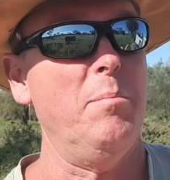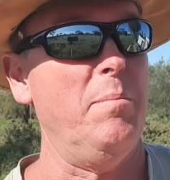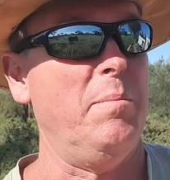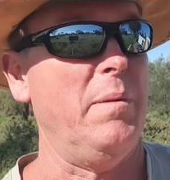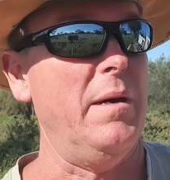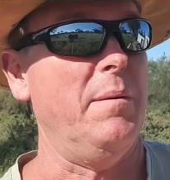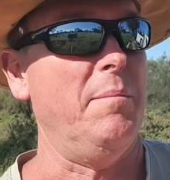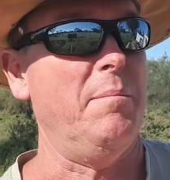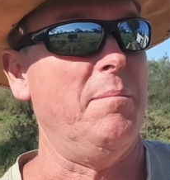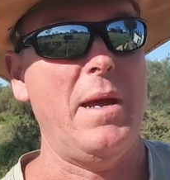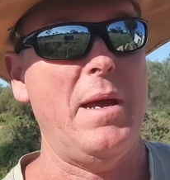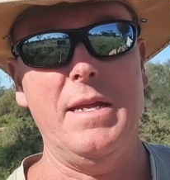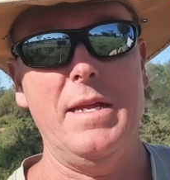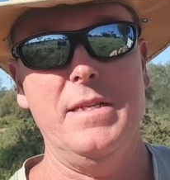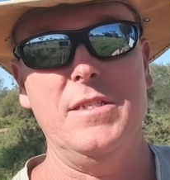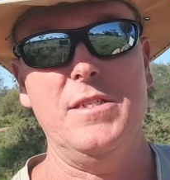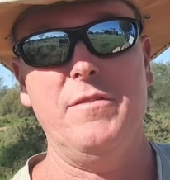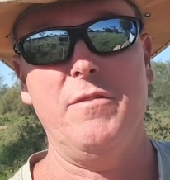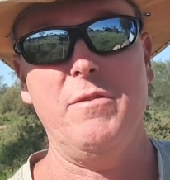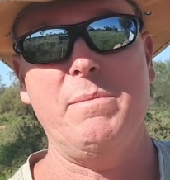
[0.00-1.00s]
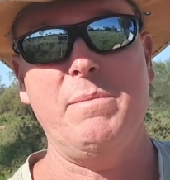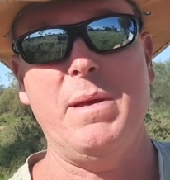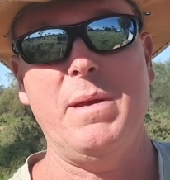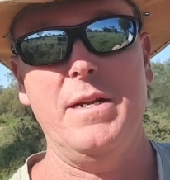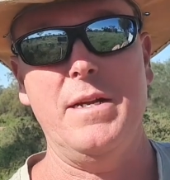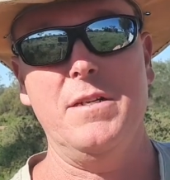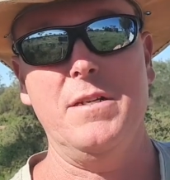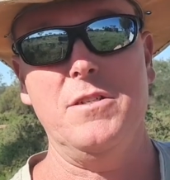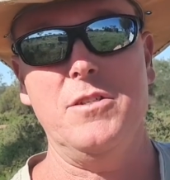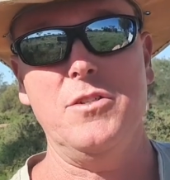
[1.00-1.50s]
but man, there's every man
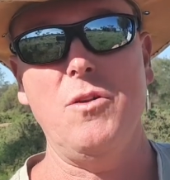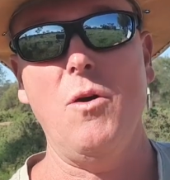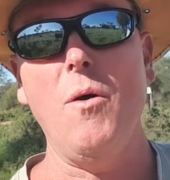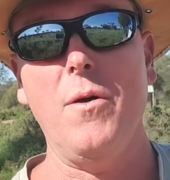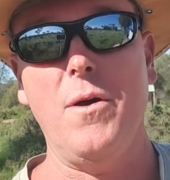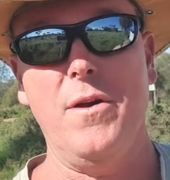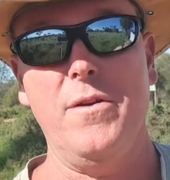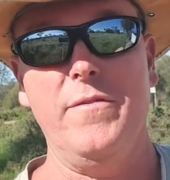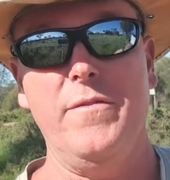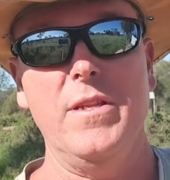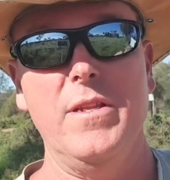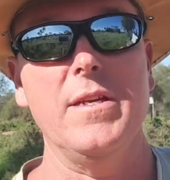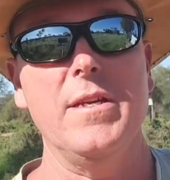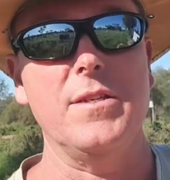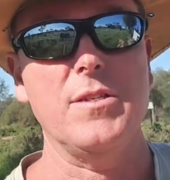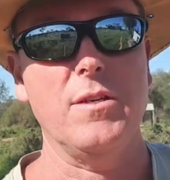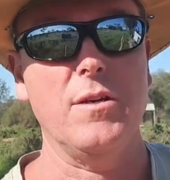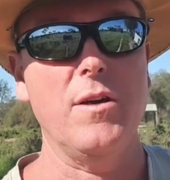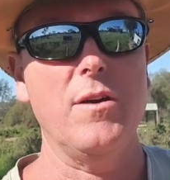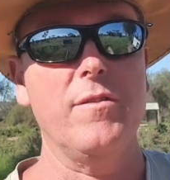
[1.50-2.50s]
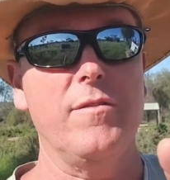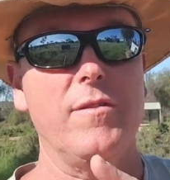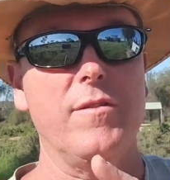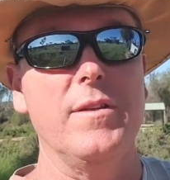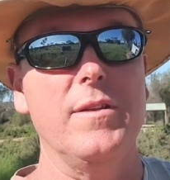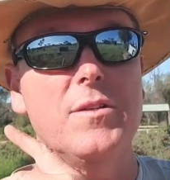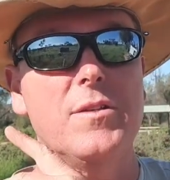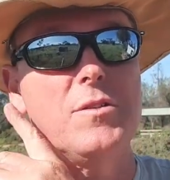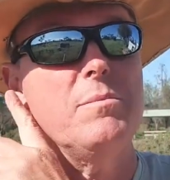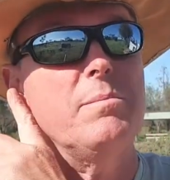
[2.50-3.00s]
and his dog over there, so
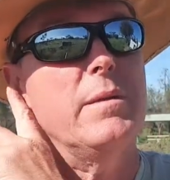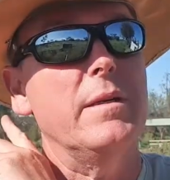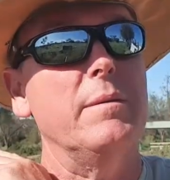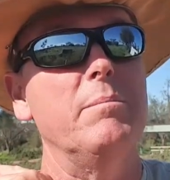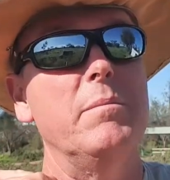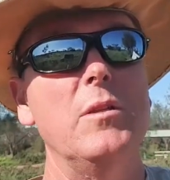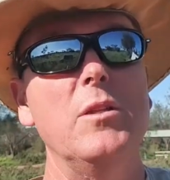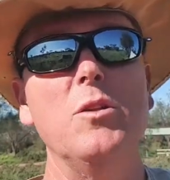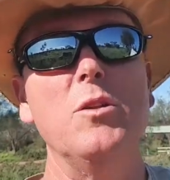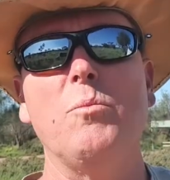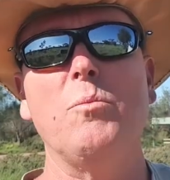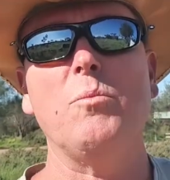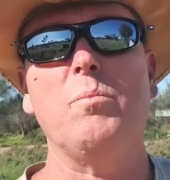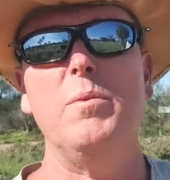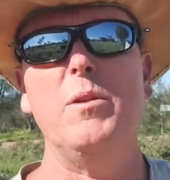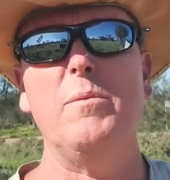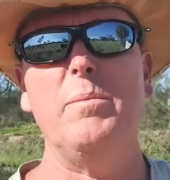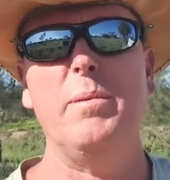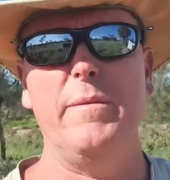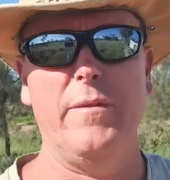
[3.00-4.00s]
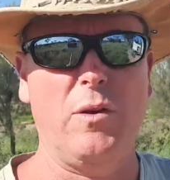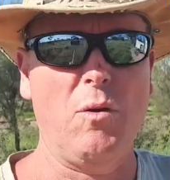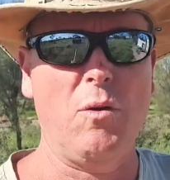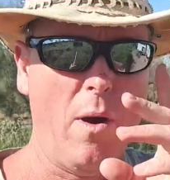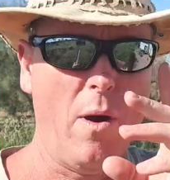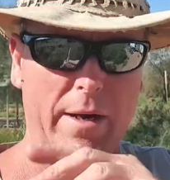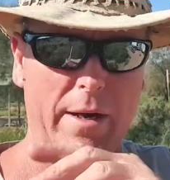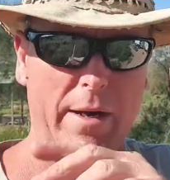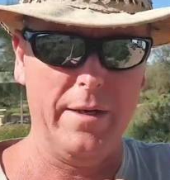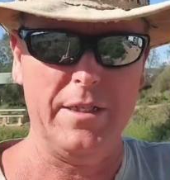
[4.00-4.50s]
hopefully this will be a little bit of a
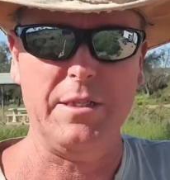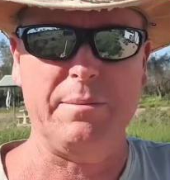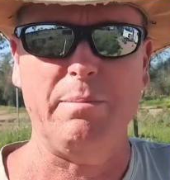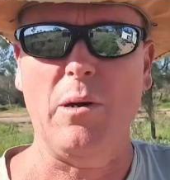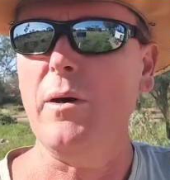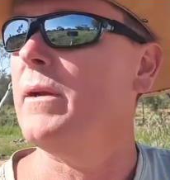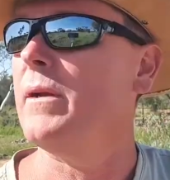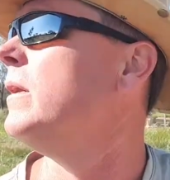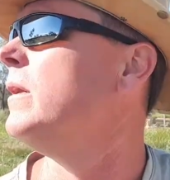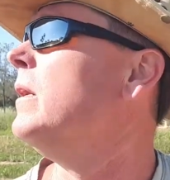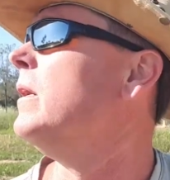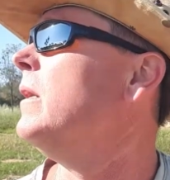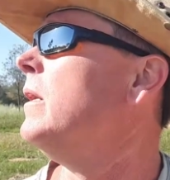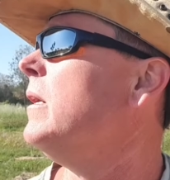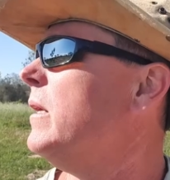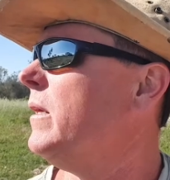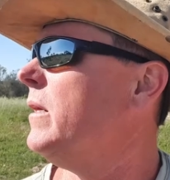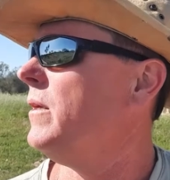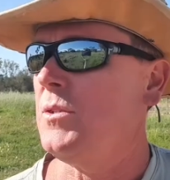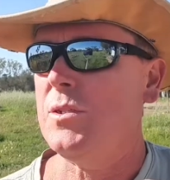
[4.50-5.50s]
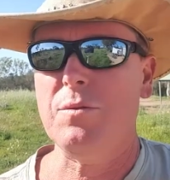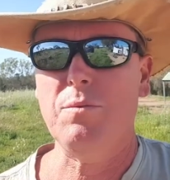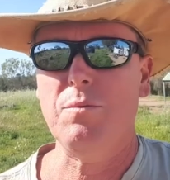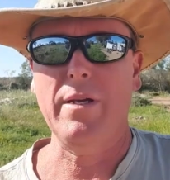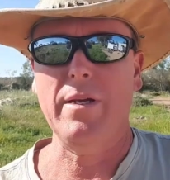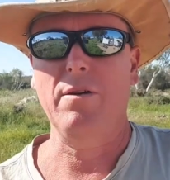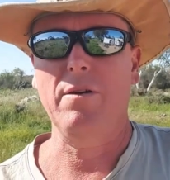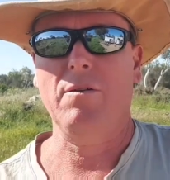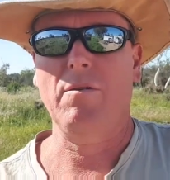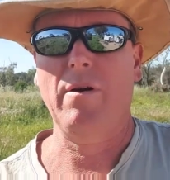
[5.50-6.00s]
quieter spot. I'll
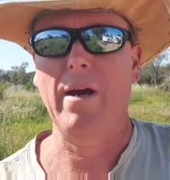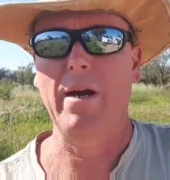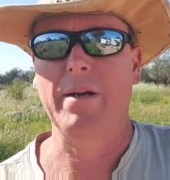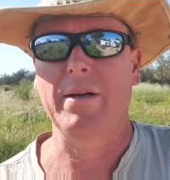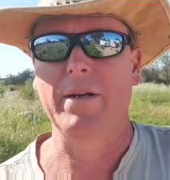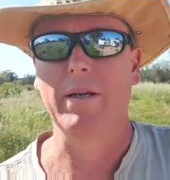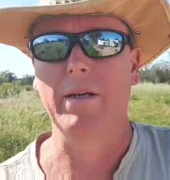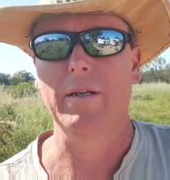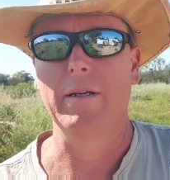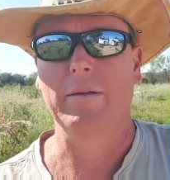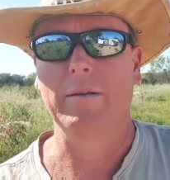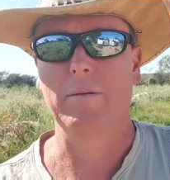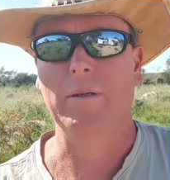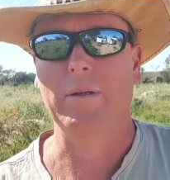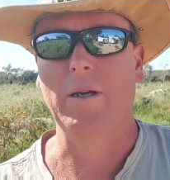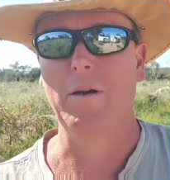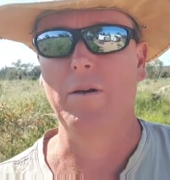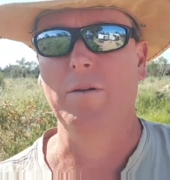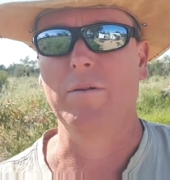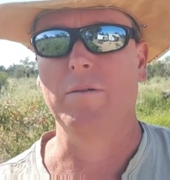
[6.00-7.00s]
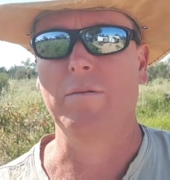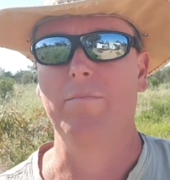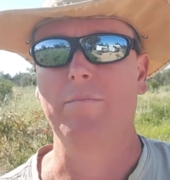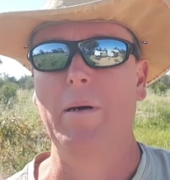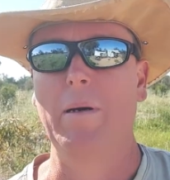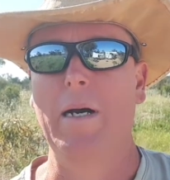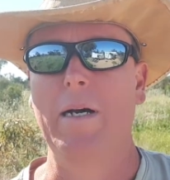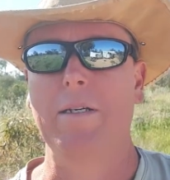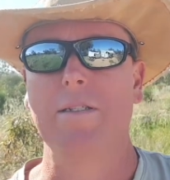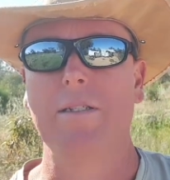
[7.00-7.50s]
swing you around, go
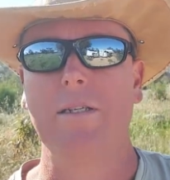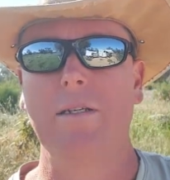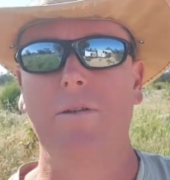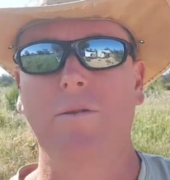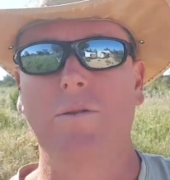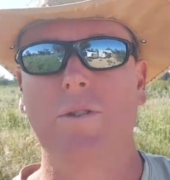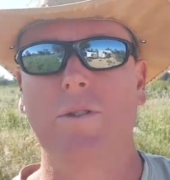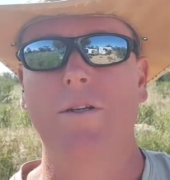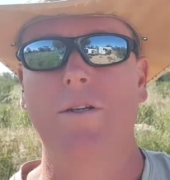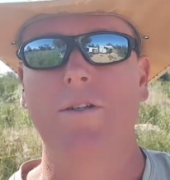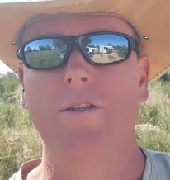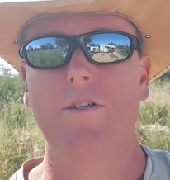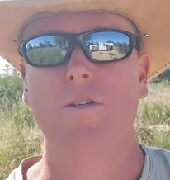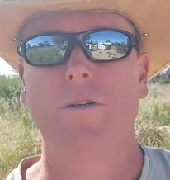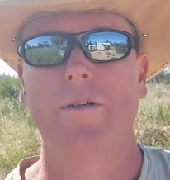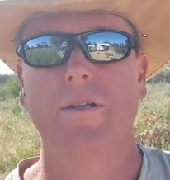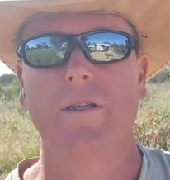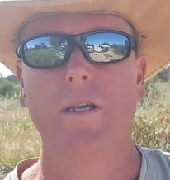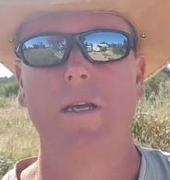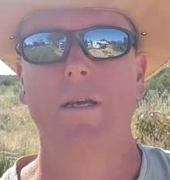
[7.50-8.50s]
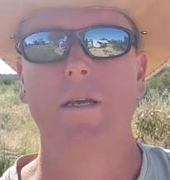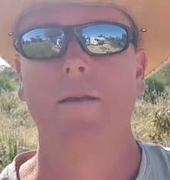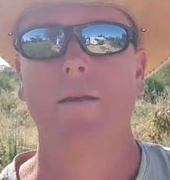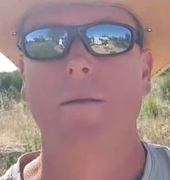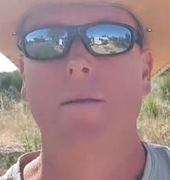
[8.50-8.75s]
past the old sunshine there.